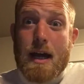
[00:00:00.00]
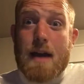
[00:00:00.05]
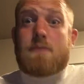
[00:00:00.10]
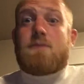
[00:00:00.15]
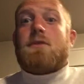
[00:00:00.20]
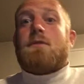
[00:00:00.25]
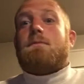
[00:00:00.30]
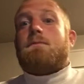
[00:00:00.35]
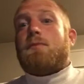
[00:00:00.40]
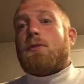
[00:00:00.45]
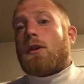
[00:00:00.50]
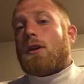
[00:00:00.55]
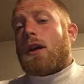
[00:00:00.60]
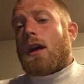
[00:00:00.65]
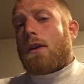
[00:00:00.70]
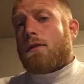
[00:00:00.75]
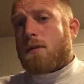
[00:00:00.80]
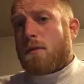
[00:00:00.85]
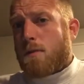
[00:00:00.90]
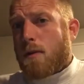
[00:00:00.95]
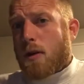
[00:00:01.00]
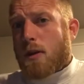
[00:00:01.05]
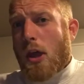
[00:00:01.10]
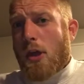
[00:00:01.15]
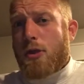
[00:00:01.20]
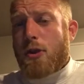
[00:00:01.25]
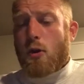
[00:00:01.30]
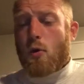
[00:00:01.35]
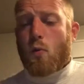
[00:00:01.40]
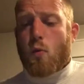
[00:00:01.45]
after book after book
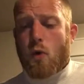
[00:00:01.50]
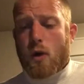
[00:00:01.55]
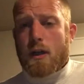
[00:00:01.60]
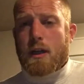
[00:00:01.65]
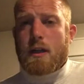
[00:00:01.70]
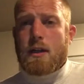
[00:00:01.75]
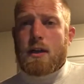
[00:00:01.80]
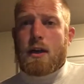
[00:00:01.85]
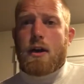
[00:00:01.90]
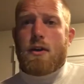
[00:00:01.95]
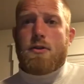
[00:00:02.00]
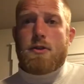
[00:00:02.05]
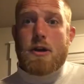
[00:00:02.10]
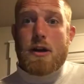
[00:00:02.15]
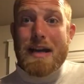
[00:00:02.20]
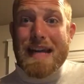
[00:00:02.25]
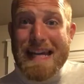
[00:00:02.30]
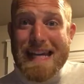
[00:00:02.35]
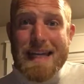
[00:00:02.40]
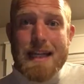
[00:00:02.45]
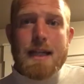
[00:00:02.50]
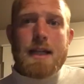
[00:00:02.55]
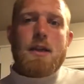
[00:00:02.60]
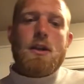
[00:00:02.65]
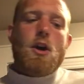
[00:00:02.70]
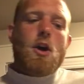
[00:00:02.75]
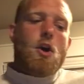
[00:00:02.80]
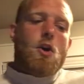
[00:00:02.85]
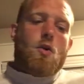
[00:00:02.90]
that they're working on, they're in,